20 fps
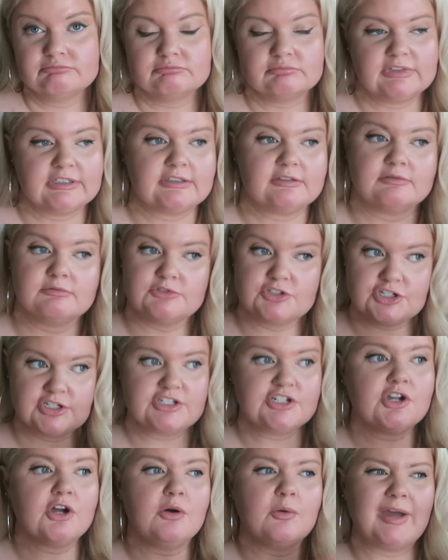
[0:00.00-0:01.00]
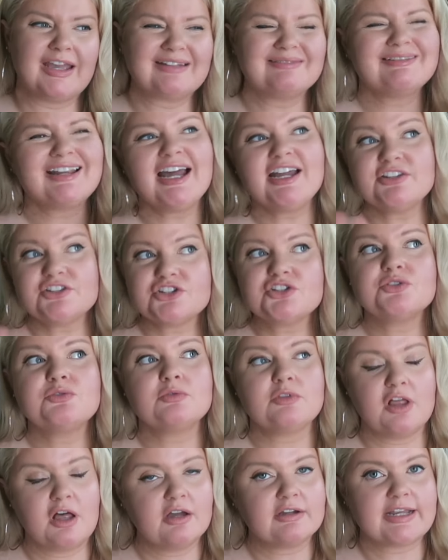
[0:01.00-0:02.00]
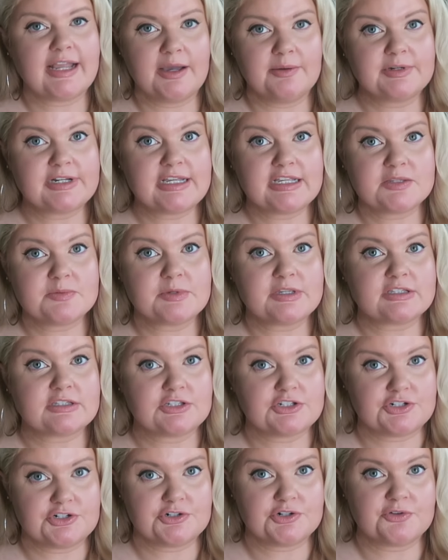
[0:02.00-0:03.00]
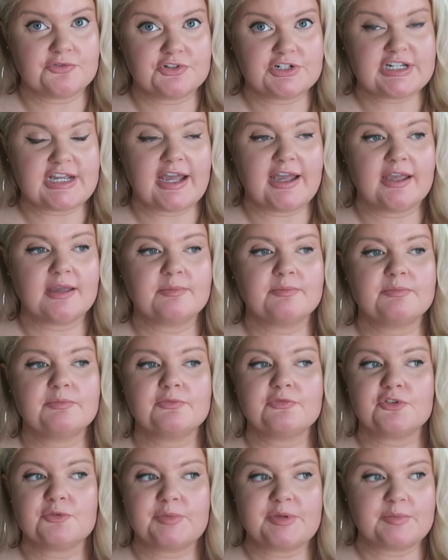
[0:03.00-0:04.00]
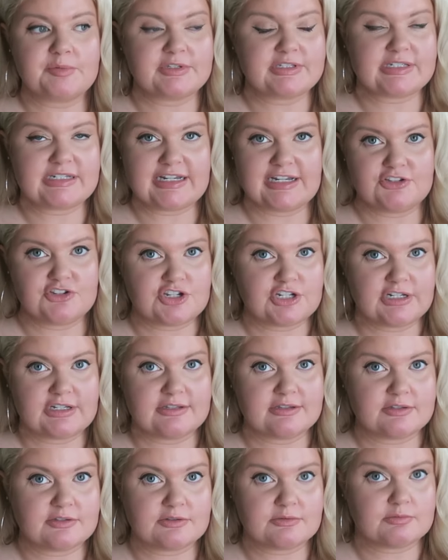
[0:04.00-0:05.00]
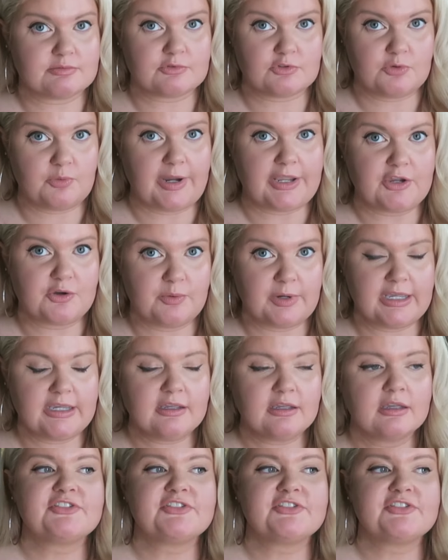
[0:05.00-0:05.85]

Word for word: like she had to go away, not too long nowadays because the turnover time for people's attention is quite quick.